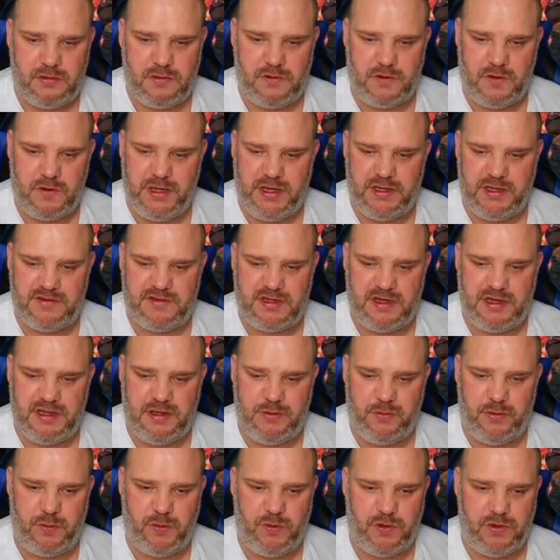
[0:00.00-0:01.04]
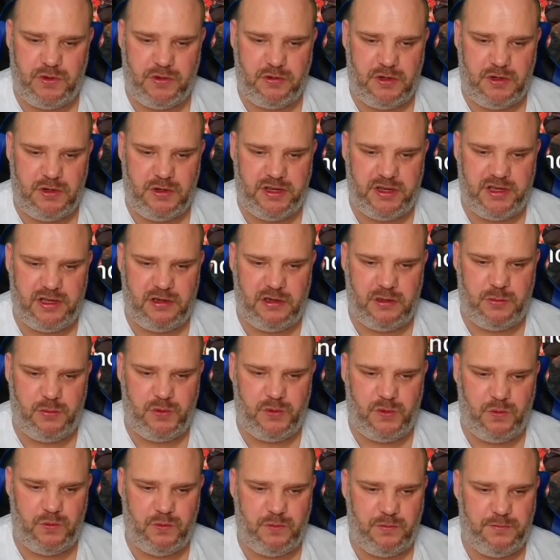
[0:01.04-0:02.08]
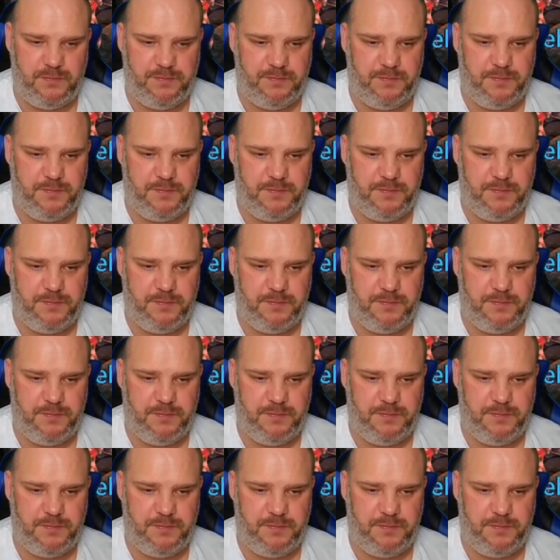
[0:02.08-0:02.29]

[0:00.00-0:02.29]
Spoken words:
Right, so now we want our unkillable.